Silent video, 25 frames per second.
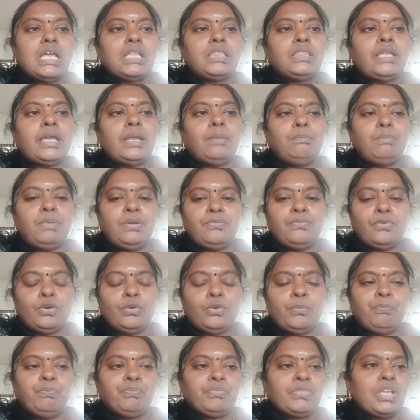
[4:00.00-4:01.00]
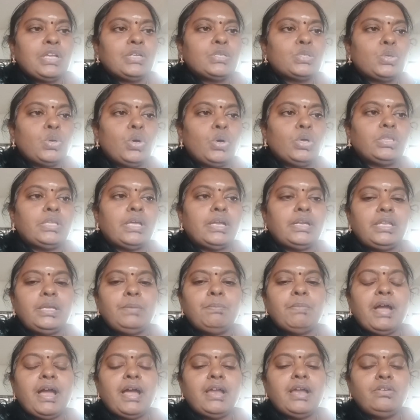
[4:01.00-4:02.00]
than before. So the
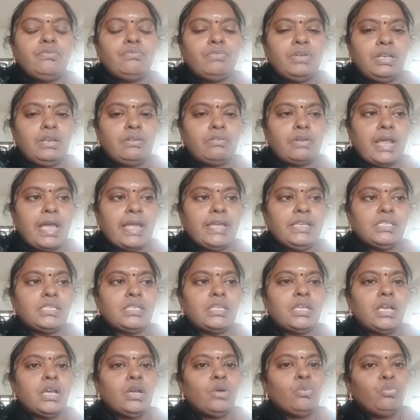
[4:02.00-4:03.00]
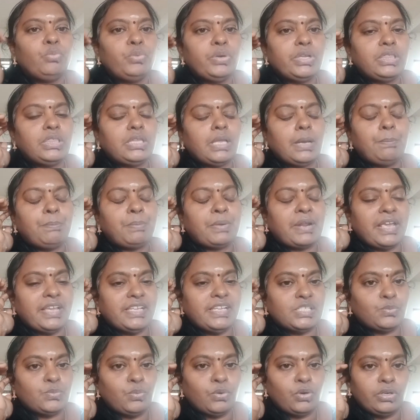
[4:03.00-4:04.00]
demand will rise with the
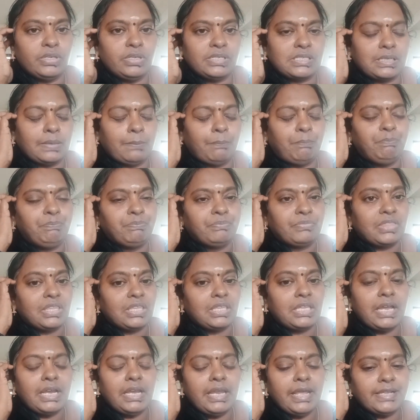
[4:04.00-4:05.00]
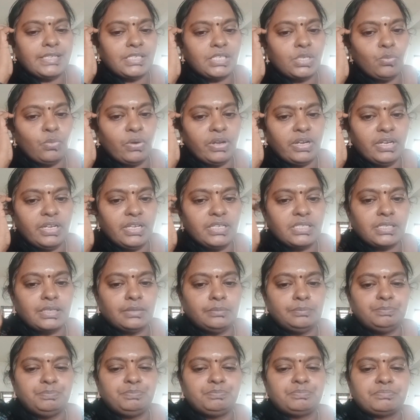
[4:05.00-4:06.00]
price falls. The next one is
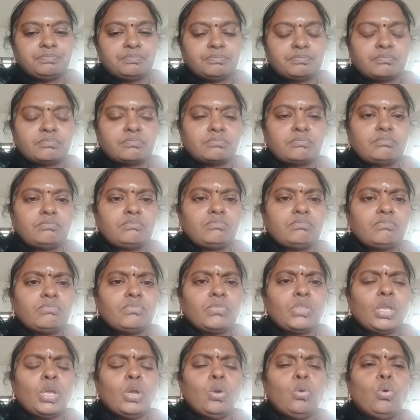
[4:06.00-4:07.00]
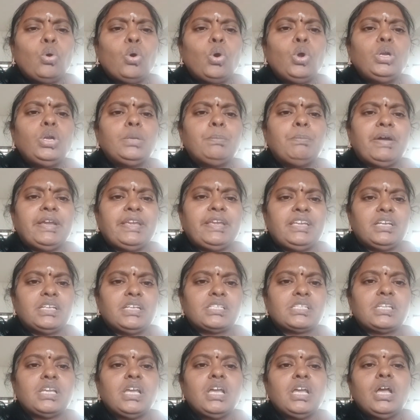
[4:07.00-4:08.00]
old
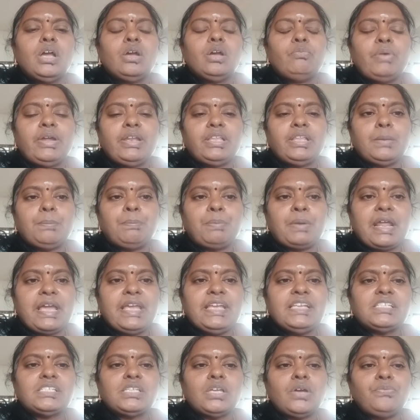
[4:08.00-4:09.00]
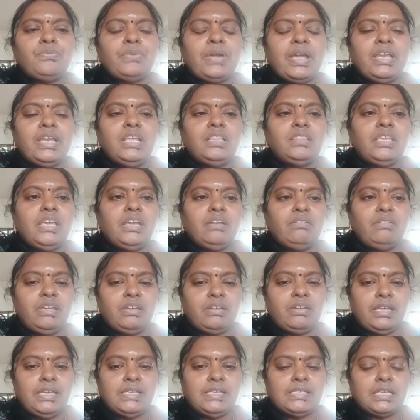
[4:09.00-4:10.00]
buyers. When the price of anything
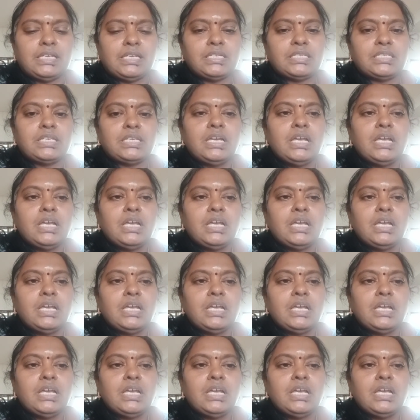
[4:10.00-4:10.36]
decreases,